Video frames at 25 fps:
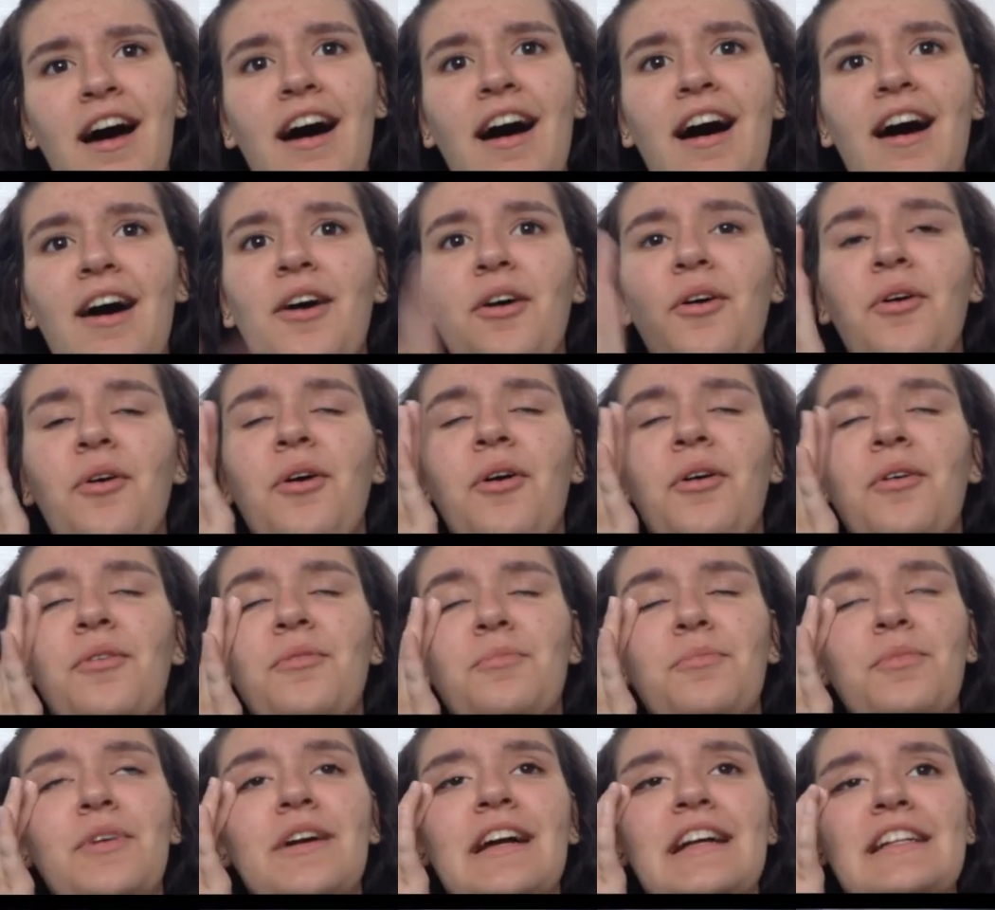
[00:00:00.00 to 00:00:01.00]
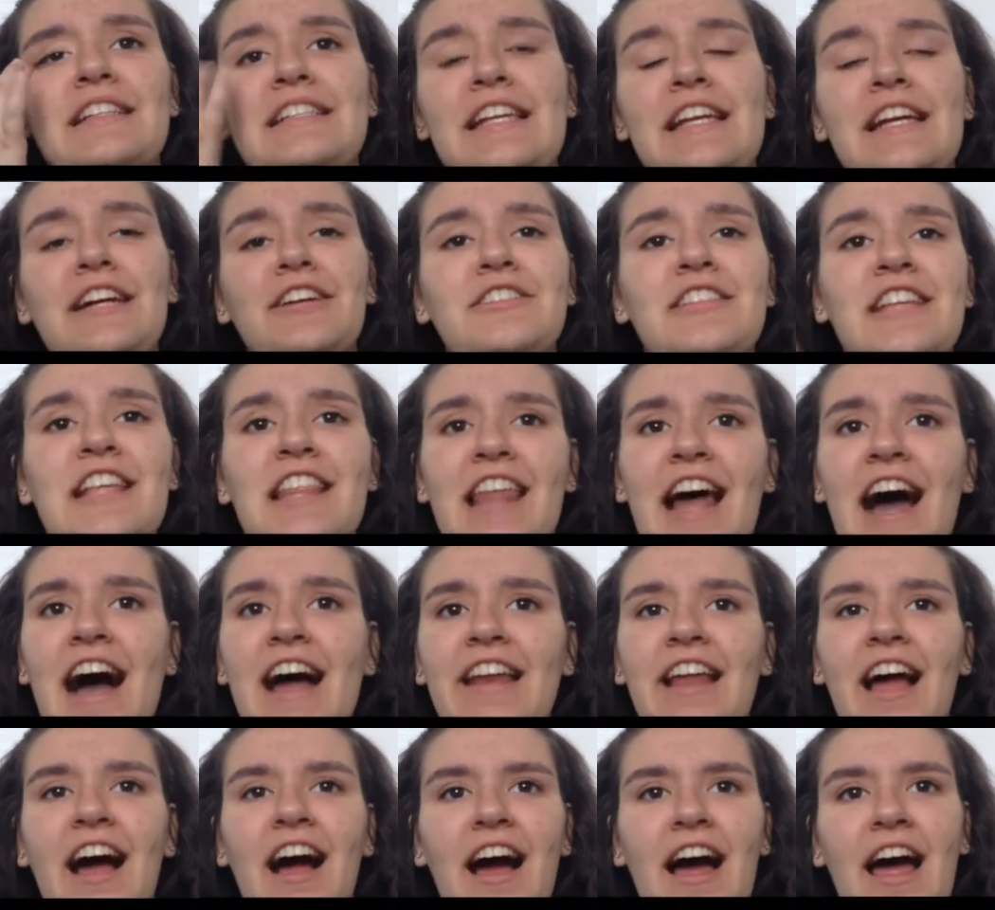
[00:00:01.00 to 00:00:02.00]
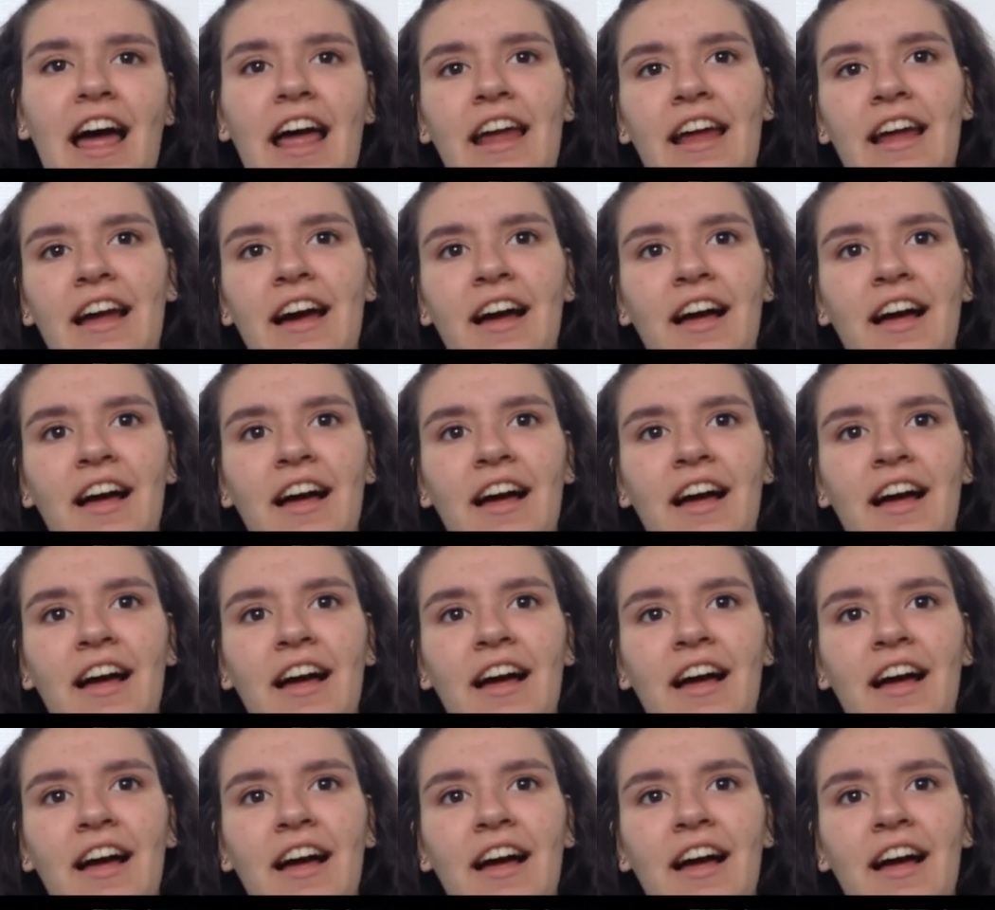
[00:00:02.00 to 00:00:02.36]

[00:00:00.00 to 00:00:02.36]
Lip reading: Oh, bring a tear to thine eye.